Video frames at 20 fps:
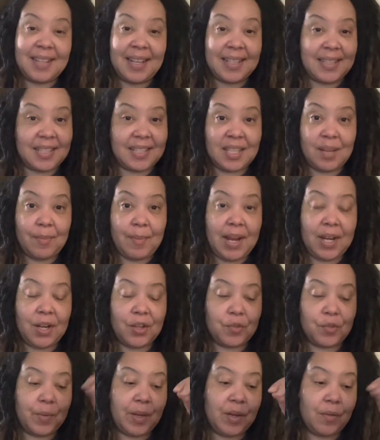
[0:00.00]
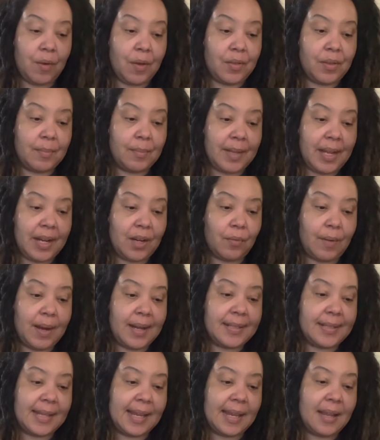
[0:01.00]
like the tomatoes, we grow them like
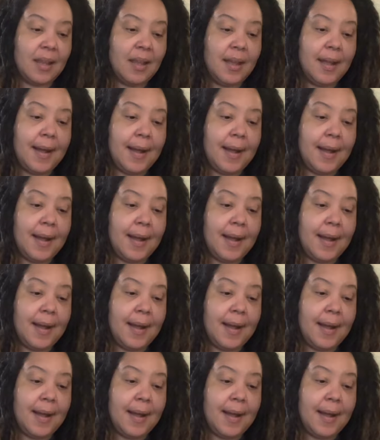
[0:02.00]
crazy,